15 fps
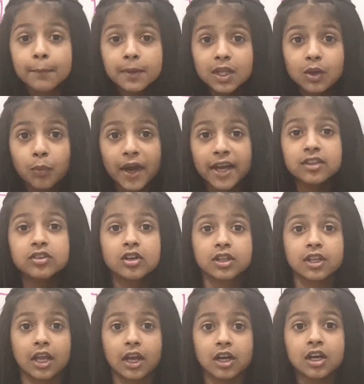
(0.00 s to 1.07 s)
many ways are
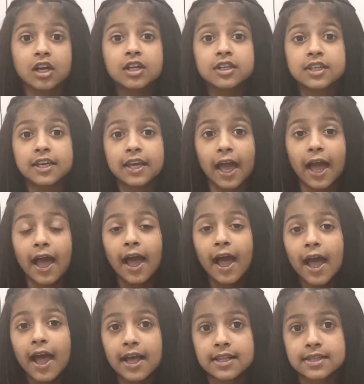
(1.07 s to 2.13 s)
there to get
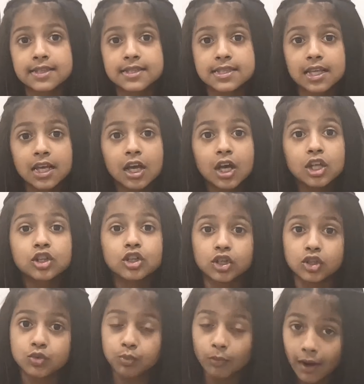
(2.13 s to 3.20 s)
heads?
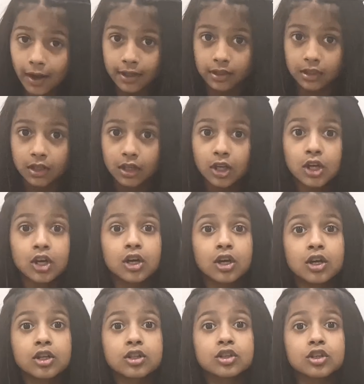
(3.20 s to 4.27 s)
There's one.
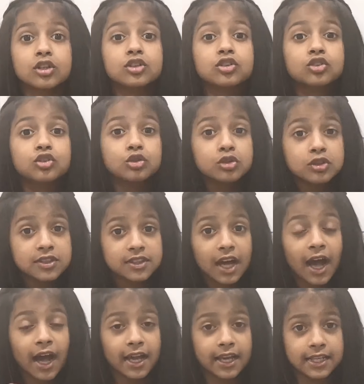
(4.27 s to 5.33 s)
There's two
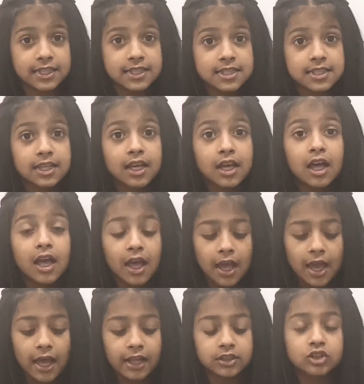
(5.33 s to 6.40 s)
sides,
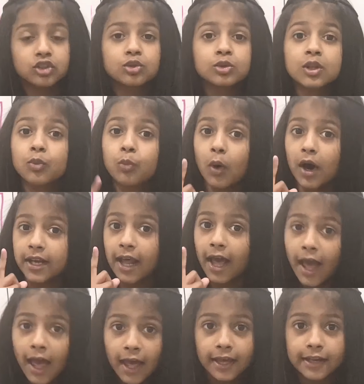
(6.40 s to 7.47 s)
and there's only one
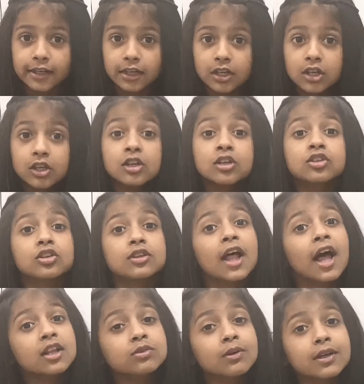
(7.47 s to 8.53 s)
head. So
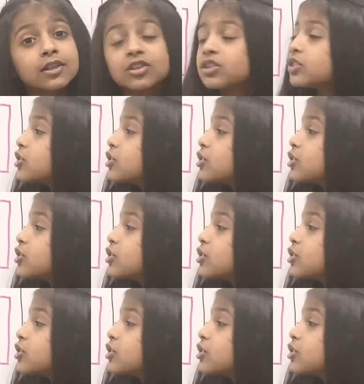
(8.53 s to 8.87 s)
that's why there